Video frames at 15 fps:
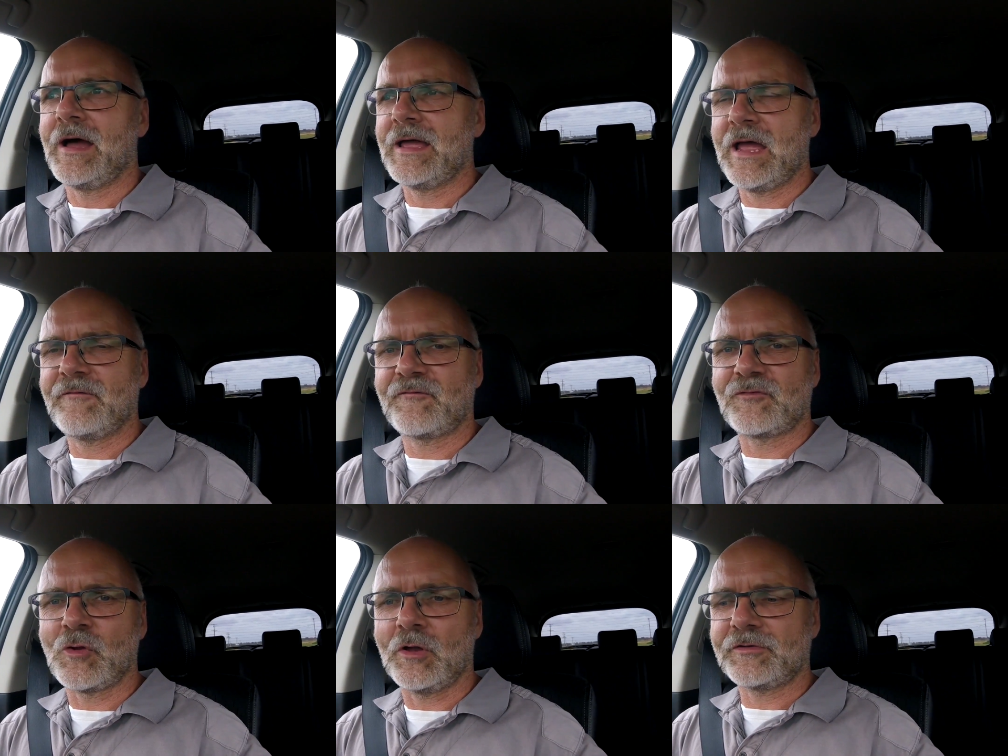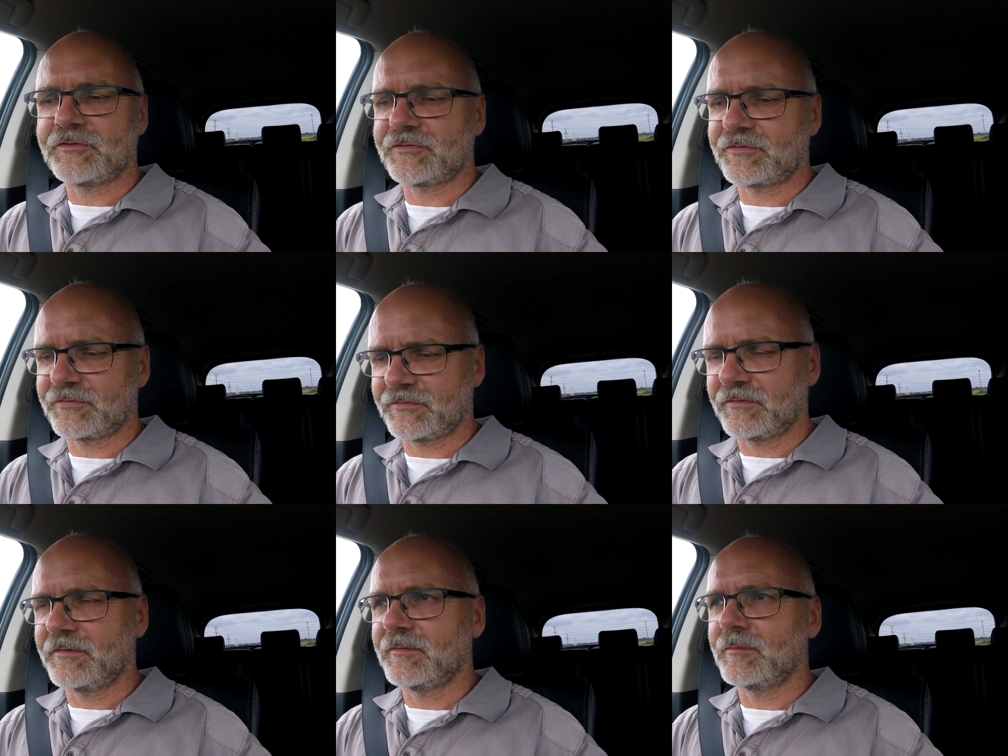I have not
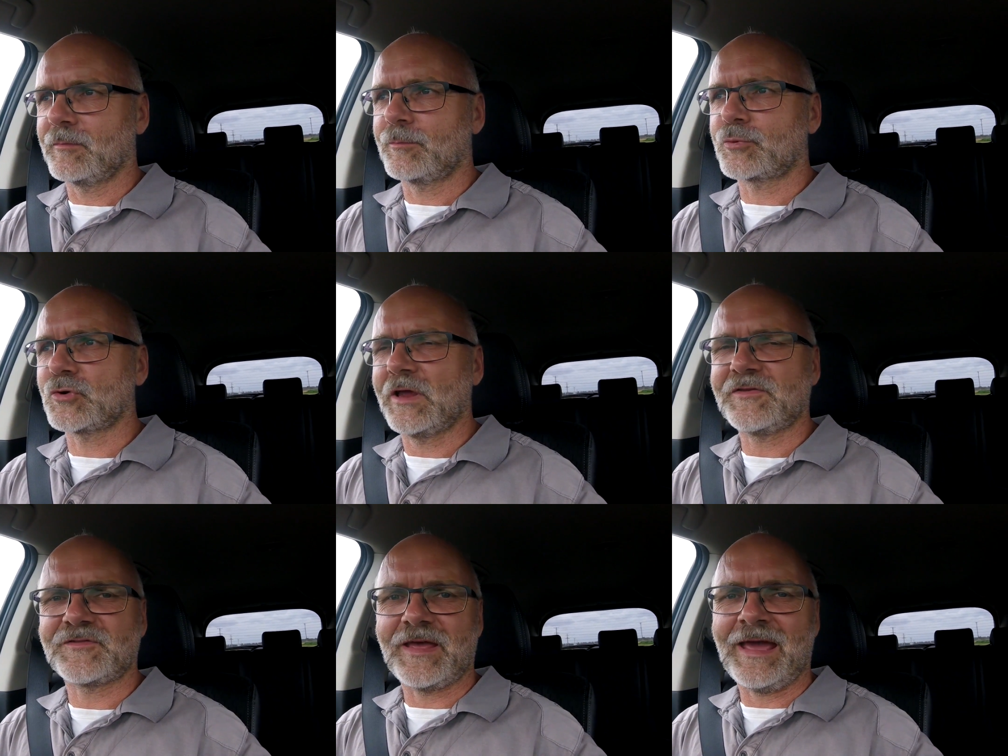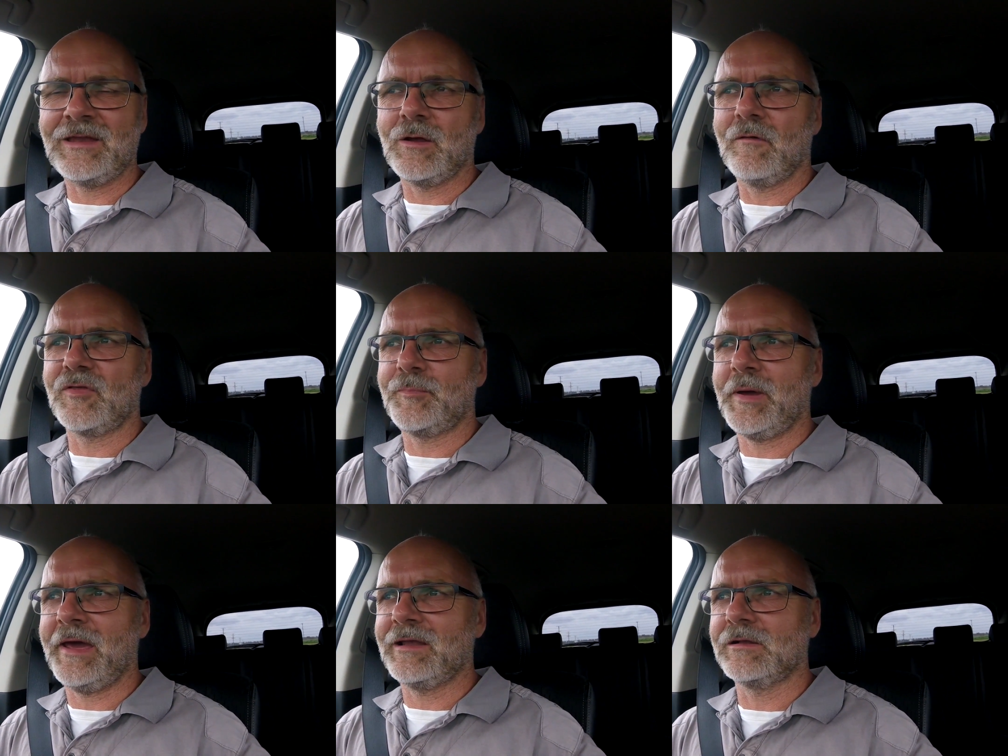pressed any of the
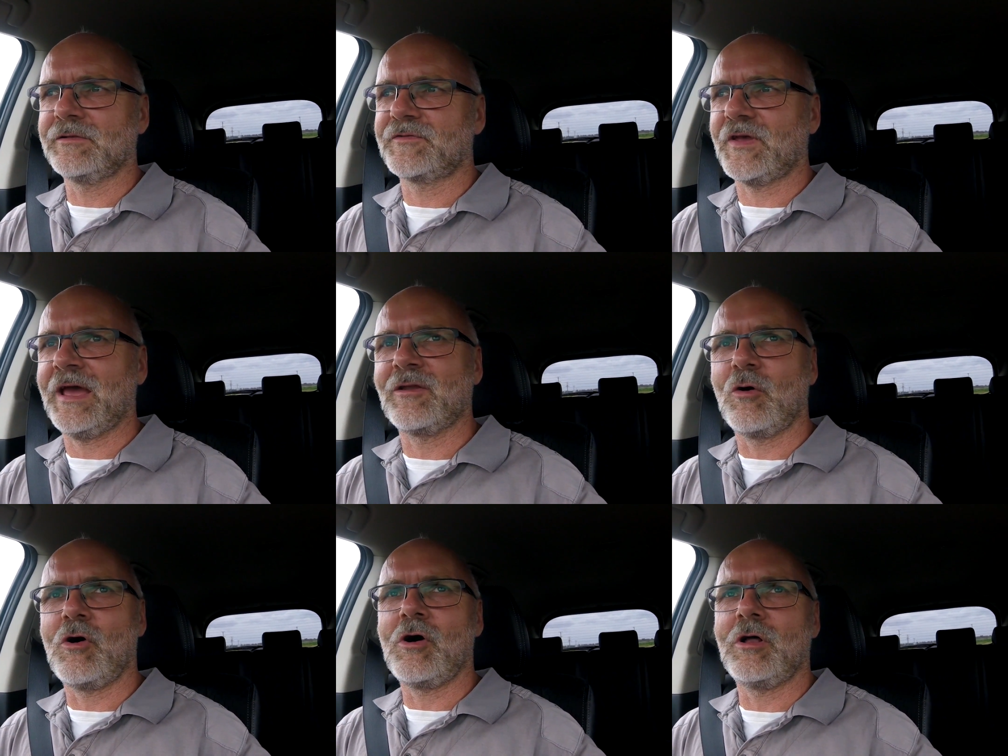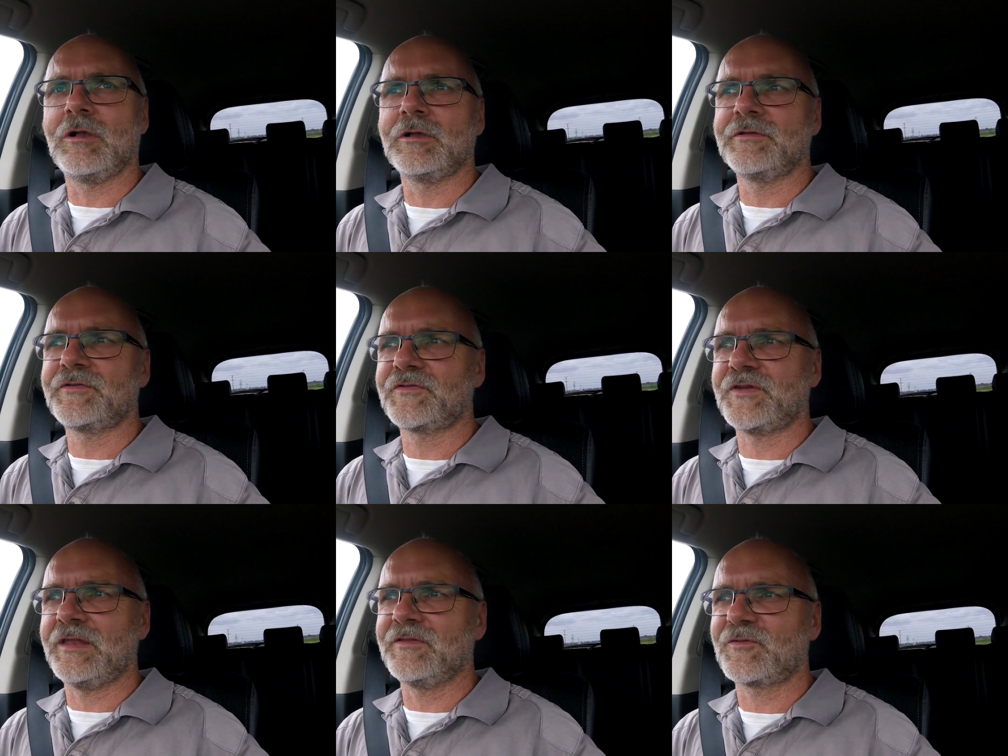pedals at all
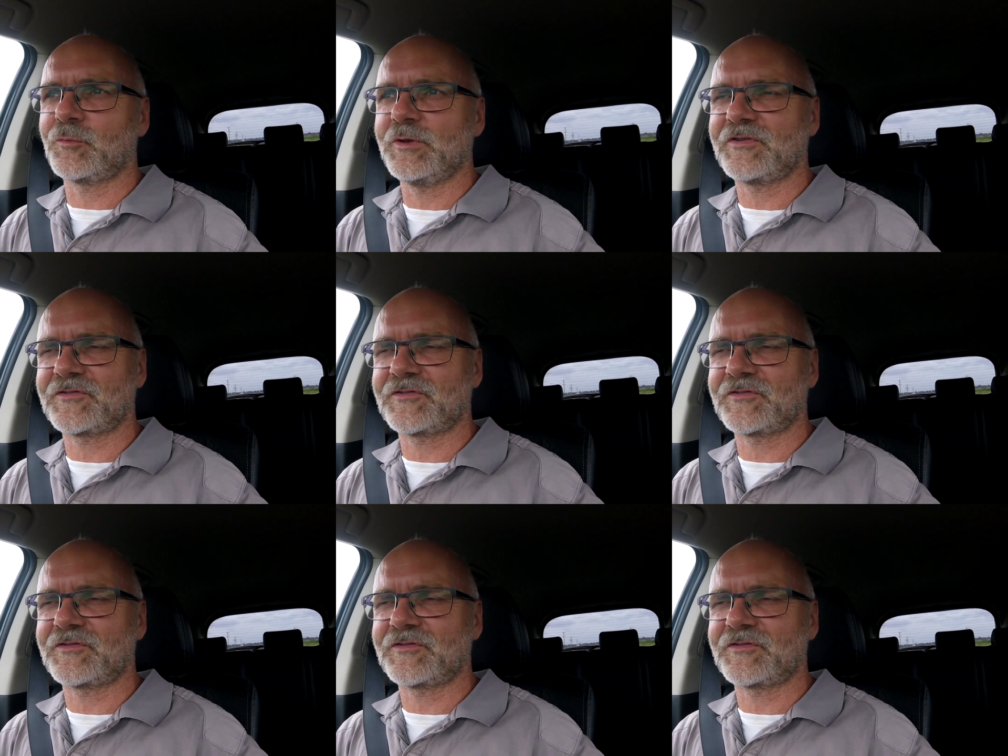since we